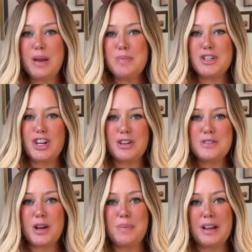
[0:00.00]
I appreciate you
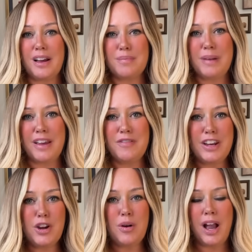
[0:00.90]
stopping on my
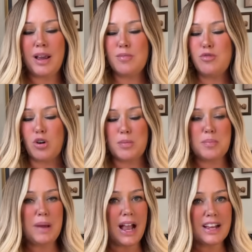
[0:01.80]
video. I am former
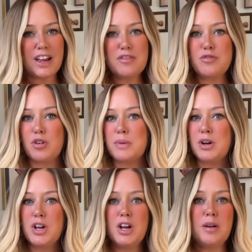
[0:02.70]
MAGA,
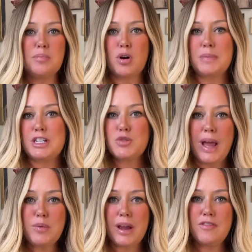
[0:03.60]
former Mormon
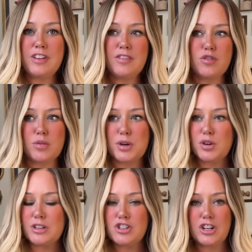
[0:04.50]
tradwifey, former
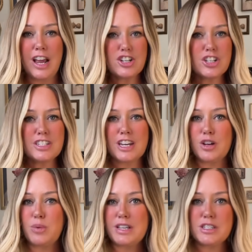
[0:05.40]
Christian nationalist,
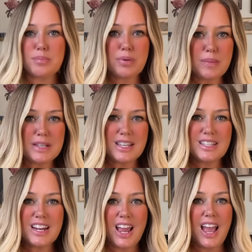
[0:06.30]
and white supremacist,